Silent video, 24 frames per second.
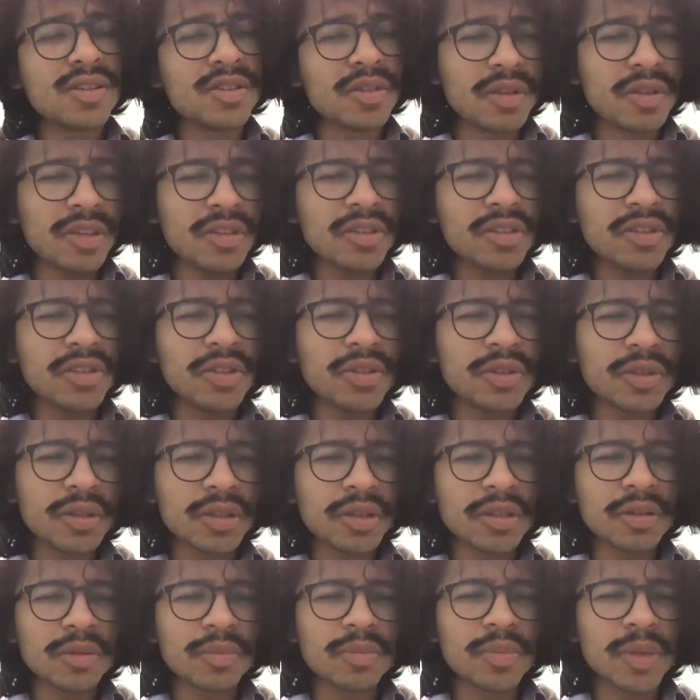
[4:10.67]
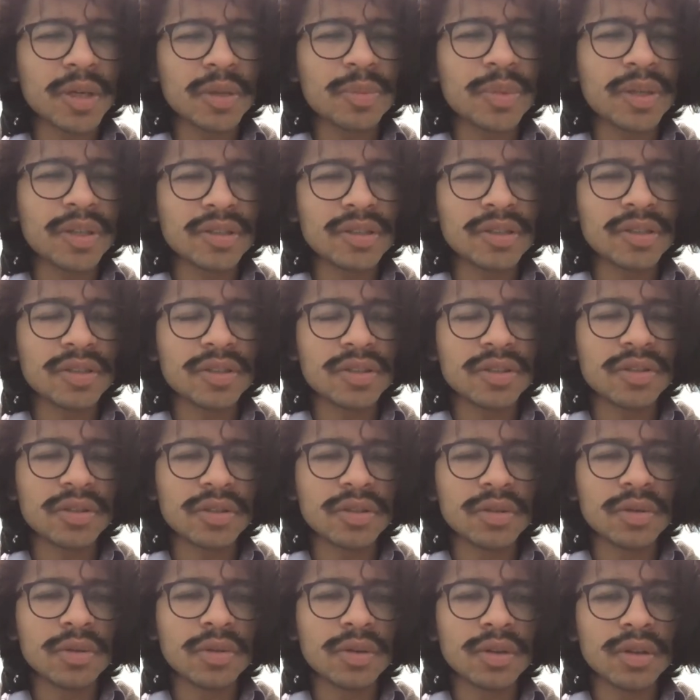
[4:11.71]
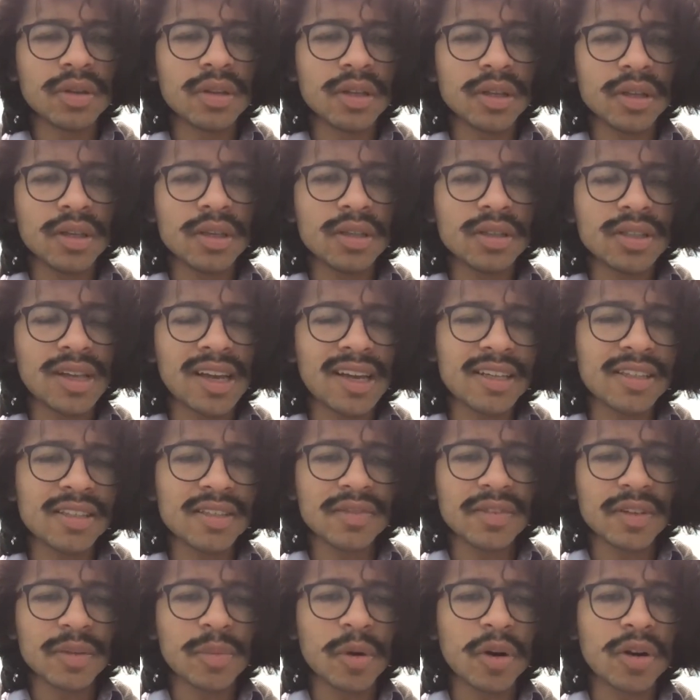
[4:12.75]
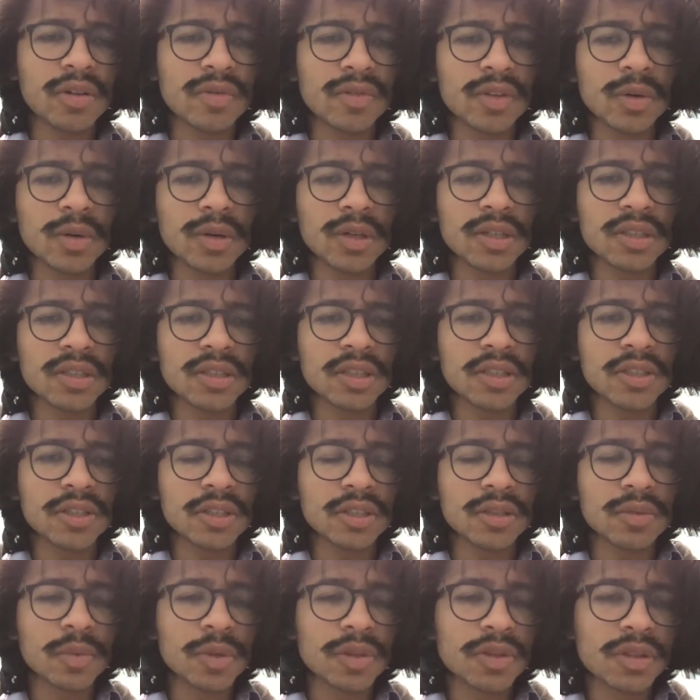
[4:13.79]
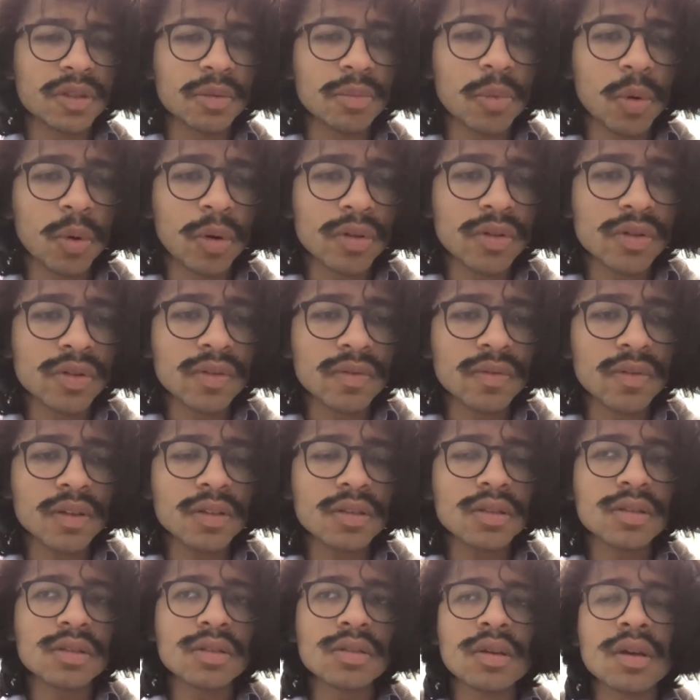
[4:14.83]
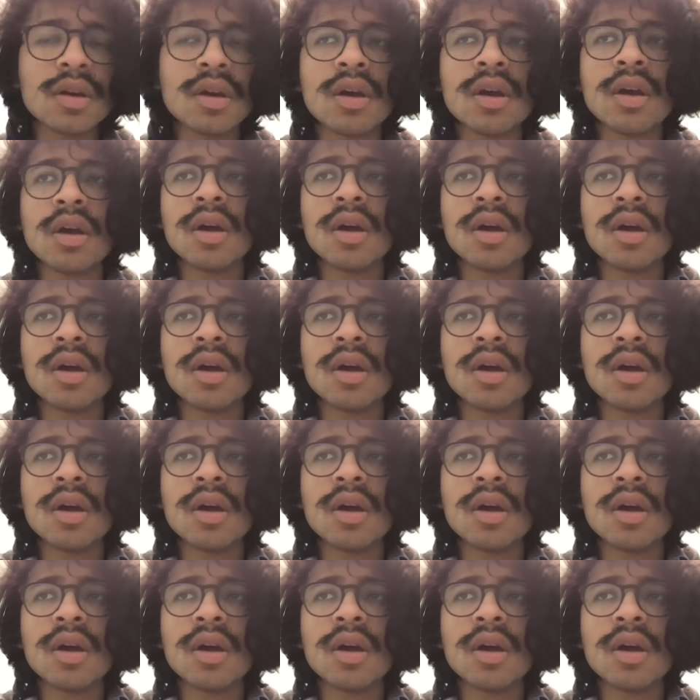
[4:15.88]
these are usually the big pieces to the scientific part of the organization. What's the importance of this?